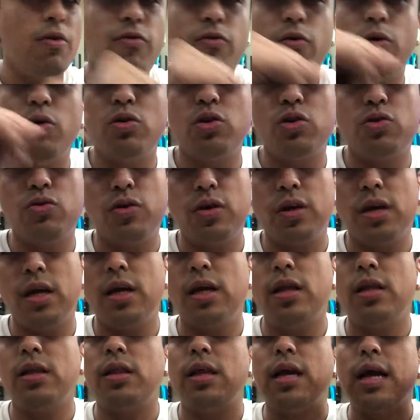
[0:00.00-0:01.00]
phones are
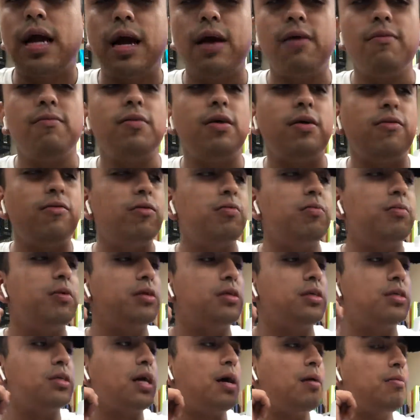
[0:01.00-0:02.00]
ringing. They have never been
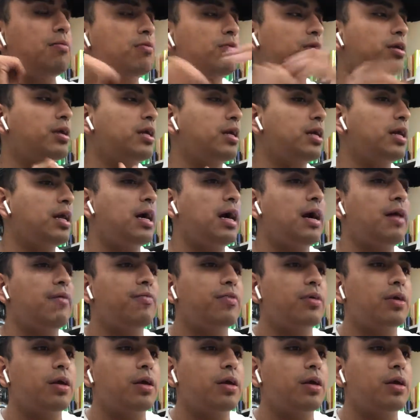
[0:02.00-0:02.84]
stopped ringing. Have to